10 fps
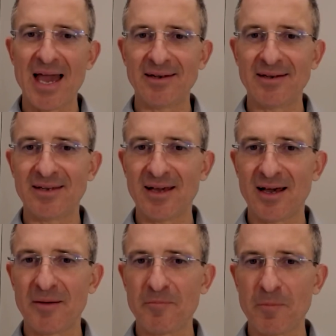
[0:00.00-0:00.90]
and
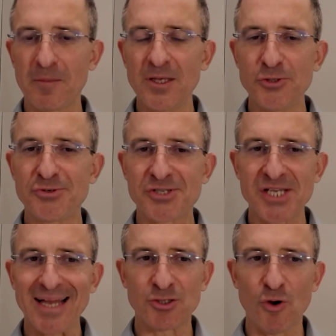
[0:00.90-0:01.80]
um, you
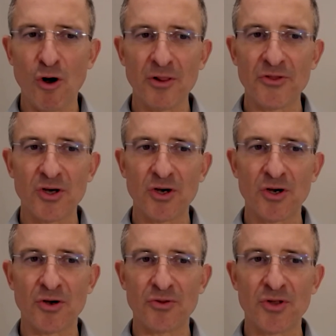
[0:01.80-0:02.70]
set all
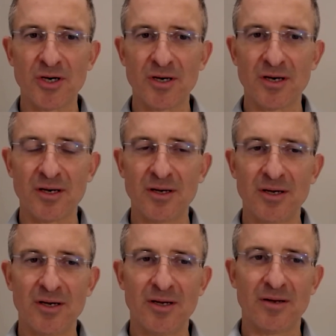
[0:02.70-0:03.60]
the the
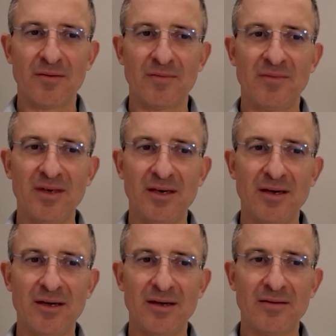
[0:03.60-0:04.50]

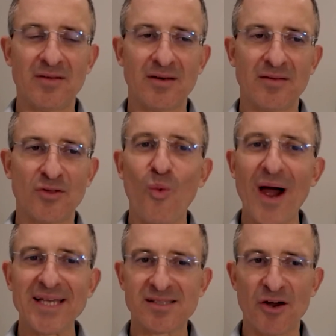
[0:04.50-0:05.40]
the the the
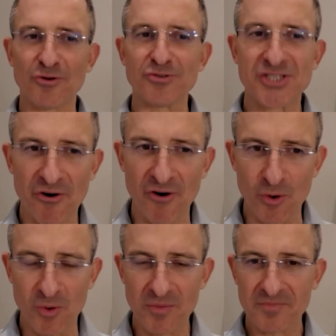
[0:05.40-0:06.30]
weights there on
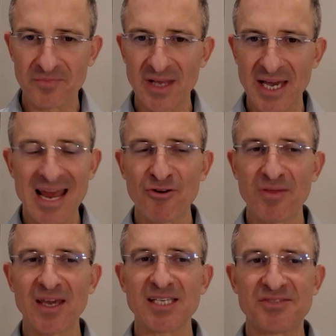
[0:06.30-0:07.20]
zero, and
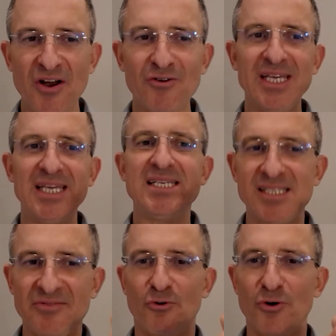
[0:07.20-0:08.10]
everything is very
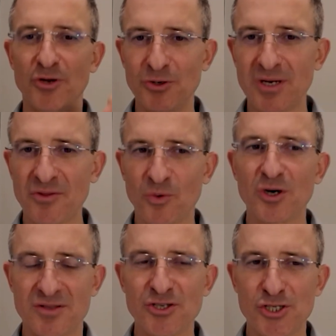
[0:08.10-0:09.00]
easy for you. In other
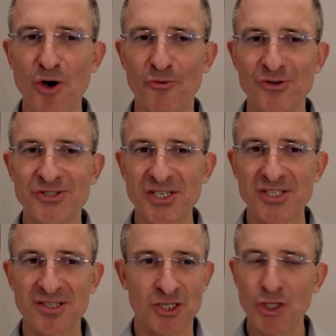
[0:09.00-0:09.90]
words, there's no
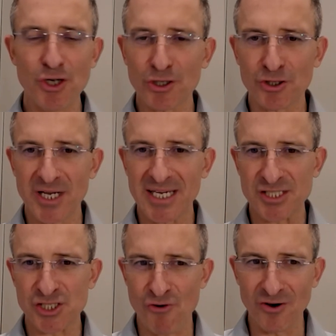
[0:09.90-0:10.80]
resistance. You're not going to
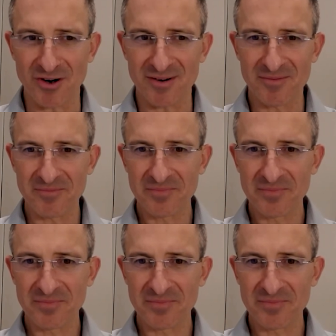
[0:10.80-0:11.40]
get stronger.